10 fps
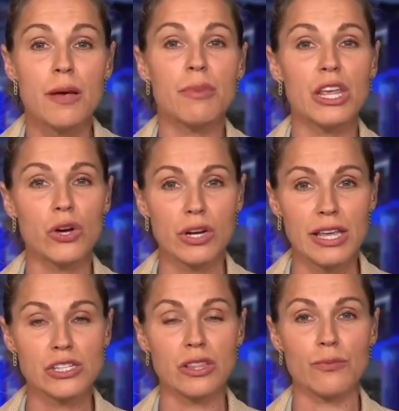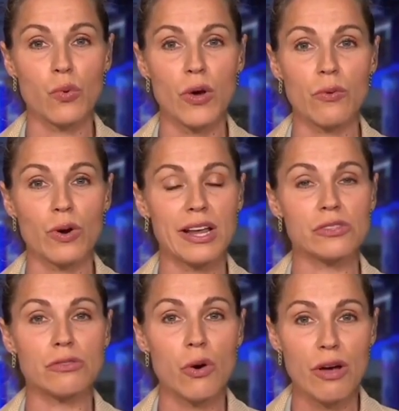but he could get to the point where he
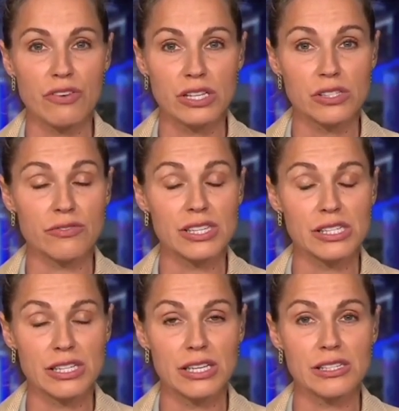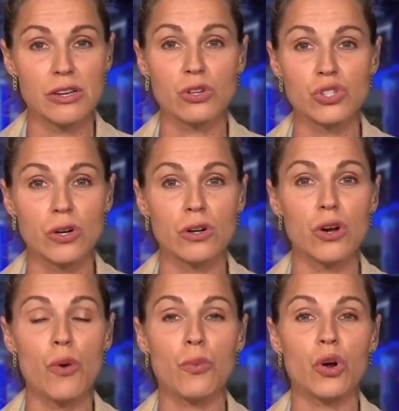has no evidence of disease, or
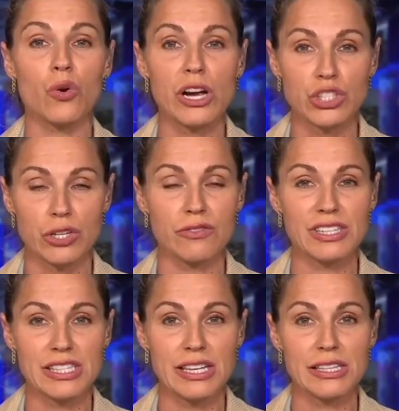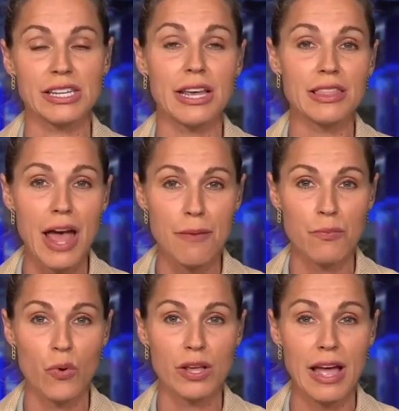no progression of disease. And
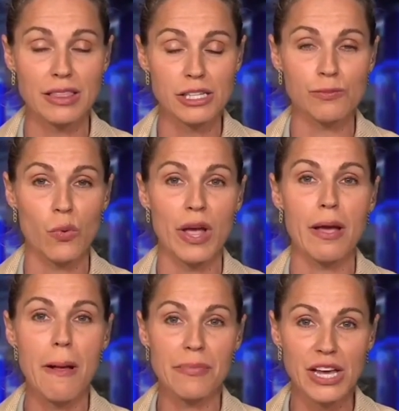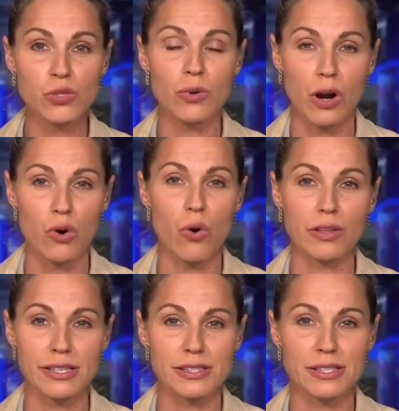at this point, that's what our
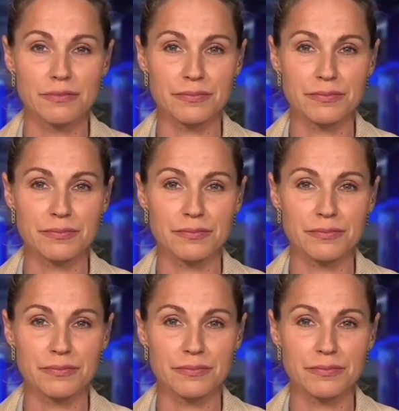goal is.